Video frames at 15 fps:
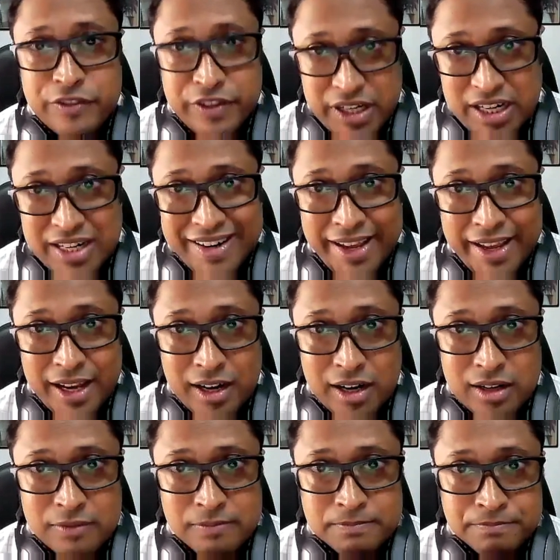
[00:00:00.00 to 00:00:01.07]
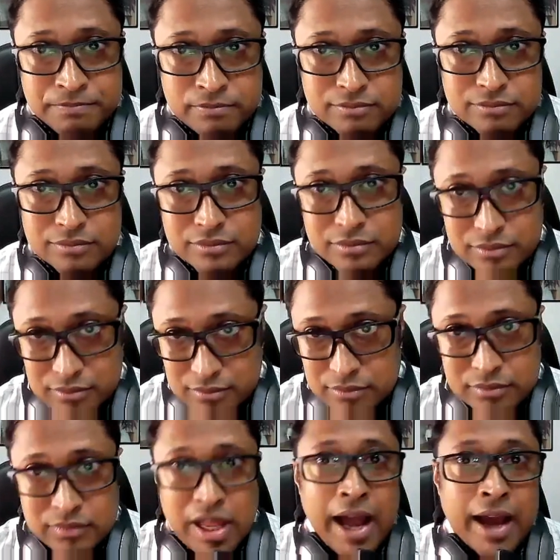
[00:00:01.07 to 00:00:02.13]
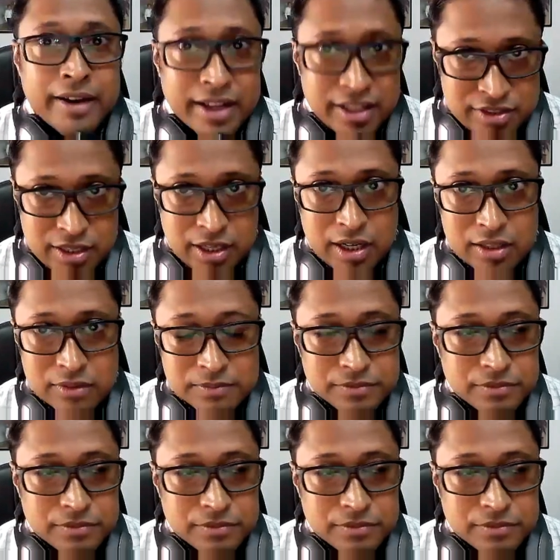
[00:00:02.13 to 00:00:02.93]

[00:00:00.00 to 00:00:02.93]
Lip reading: VR, AR, and XR.